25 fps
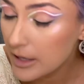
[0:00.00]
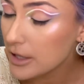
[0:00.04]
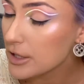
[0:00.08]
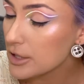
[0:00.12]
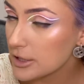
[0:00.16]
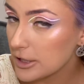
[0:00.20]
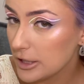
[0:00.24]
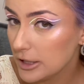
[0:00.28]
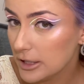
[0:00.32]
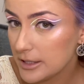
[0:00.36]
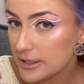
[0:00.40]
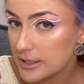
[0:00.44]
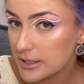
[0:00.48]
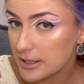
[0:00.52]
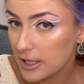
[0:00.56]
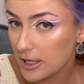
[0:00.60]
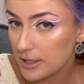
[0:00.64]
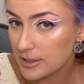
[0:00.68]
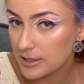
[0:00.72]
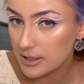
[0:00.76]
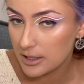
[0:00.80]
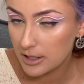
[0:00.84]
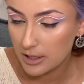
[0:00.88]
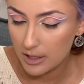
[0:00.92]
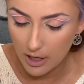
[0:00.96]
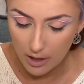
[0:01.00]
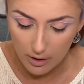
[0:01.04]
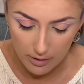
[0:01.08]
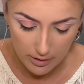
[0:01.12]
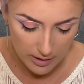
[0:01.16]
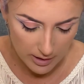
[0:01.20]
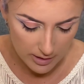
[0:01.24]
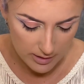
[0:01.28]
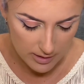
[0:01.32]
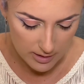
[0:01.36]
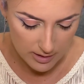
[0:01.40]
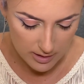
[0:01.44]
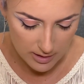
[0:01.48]
So let's test it out
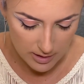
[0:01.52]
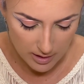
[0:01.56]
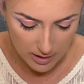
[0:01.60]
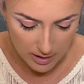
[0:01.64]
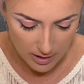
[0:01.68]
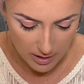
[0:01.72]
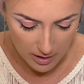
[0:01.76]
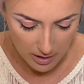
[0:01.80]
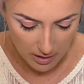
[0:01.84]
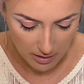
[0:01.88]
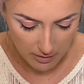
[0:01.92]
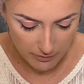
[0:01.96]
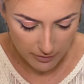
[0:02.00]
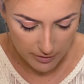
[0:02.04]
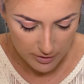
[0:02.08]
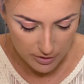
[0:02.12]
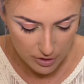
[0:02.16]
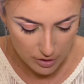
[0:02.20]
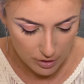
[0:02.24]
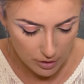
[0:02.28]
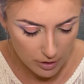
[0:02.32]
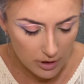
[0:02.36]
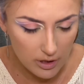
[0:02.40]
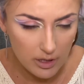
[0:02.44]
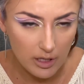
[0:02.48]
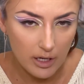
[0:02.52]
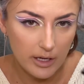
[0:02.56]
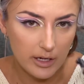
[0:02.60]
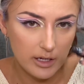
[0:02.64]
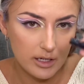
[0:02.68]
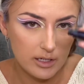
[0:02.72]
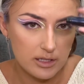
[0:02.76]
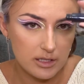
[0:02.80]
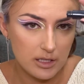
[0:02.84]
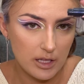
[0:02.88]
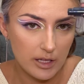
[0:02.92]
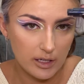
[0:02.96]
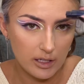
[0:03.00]
and see if it's good. And
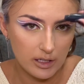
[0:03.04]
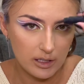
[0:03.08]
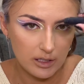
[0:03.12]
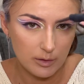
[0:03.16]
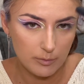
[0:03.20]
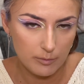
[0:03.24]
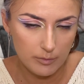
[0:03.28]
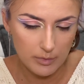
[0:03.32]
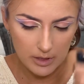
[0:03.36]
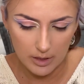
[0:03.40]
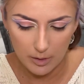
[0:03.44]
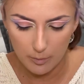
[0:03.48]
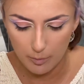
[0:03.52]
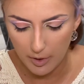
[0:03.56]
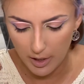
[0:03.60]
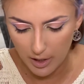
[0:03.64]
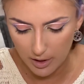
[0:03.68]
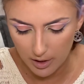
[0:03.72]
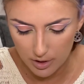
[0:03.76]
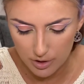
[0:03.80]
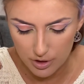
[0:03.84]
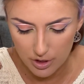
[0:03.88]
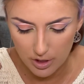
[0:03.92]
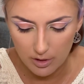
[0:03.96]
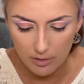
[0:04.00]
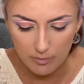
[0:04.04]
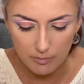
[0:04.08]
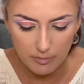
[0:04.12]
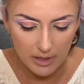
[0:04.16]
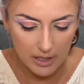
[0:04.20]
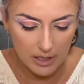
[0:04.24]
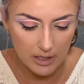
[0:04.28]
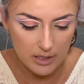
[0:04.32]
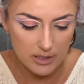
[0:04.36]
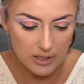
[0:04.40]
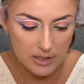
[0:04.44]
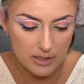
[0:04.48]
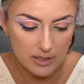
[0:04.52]
it's like in a mini packaging
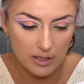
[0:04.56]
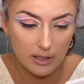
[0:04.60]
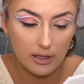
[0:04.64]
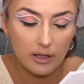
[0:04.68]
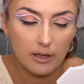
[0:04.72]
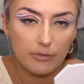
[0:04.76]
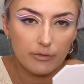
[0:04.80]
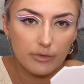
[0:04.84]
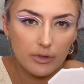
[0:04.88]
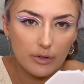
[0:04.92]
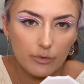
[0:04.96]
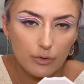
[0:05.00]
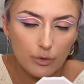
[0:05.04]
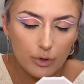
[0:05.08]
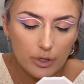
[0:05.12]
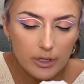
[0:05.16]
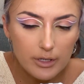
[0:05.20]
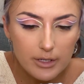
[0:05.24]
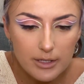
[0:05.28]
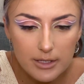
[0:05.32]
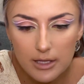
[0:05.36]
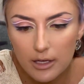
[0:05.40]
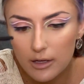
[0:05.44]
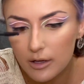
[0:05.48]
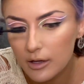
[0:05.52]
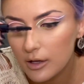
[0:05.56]
because it's a gift, of course.